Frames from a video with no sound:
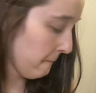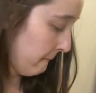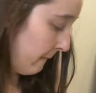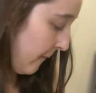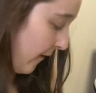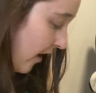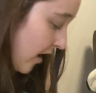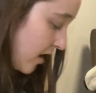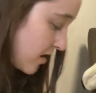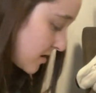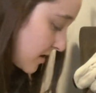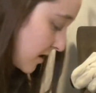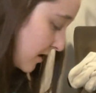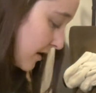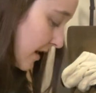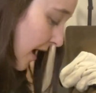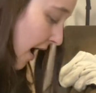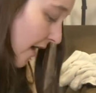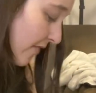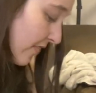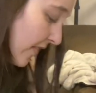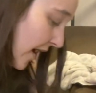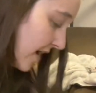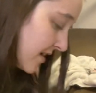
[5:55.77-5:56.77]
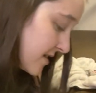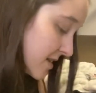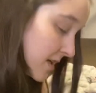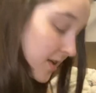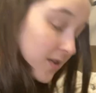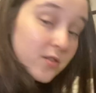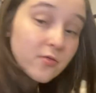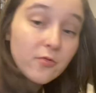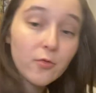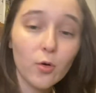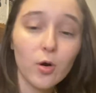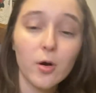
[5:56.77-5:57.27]
But yeah, that's
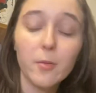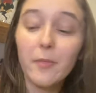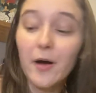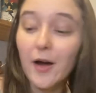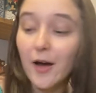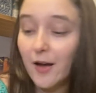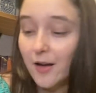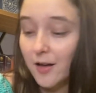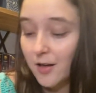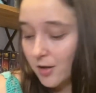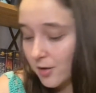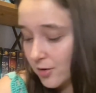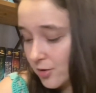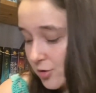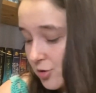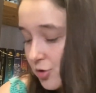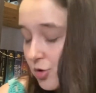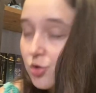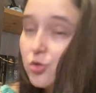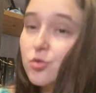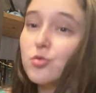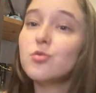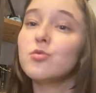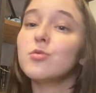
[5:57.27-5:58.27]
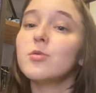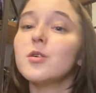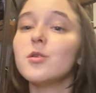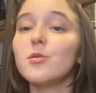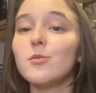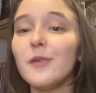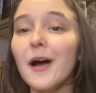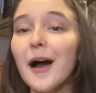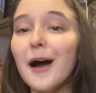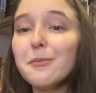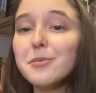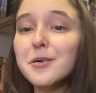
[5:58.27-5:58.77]
it for my June
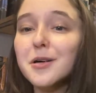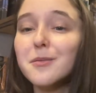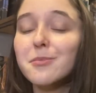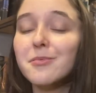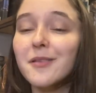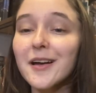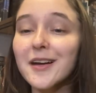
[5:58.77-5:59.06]
wrap-up.